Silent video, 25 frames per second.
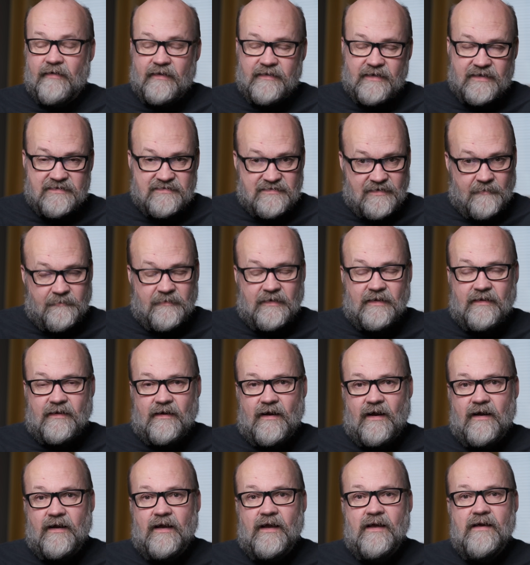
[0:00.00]
And that's something that
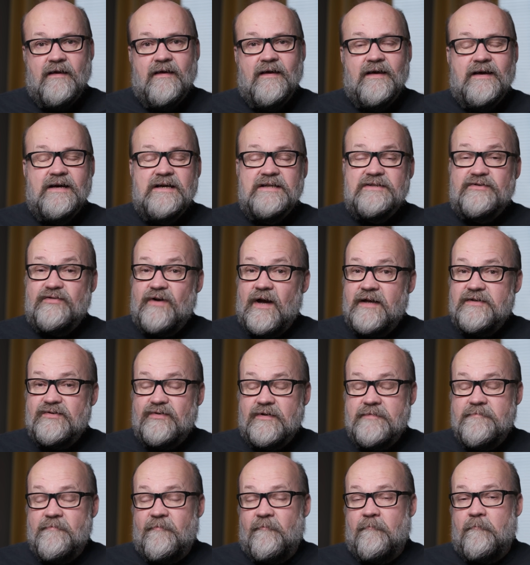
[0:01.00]
I try to
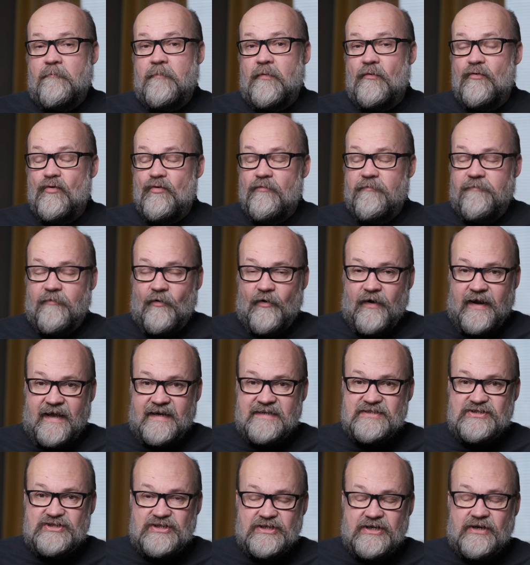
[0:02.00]
improve for
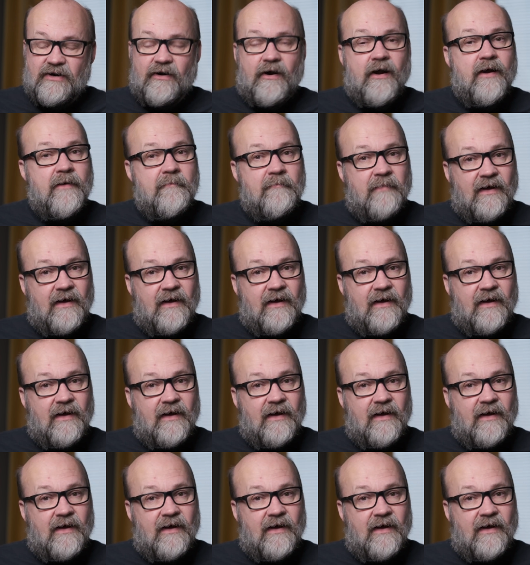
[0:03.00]
next year.